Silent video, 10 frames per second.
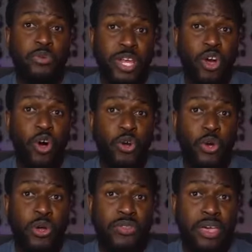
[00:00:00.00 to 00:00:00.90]
great
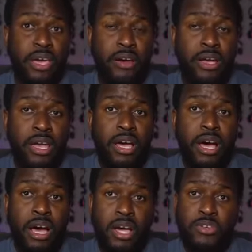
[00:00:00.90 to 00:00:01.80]
audio on there.
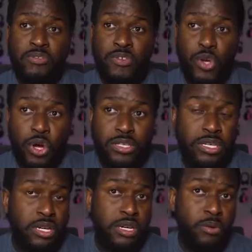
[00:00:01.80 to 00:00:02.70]
You've got
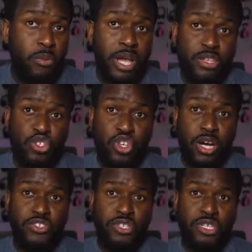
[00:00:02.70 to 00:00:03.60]
wireless
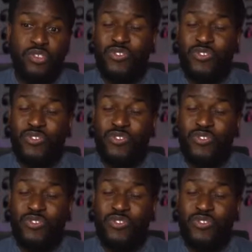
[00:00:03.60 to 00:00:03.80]
charging.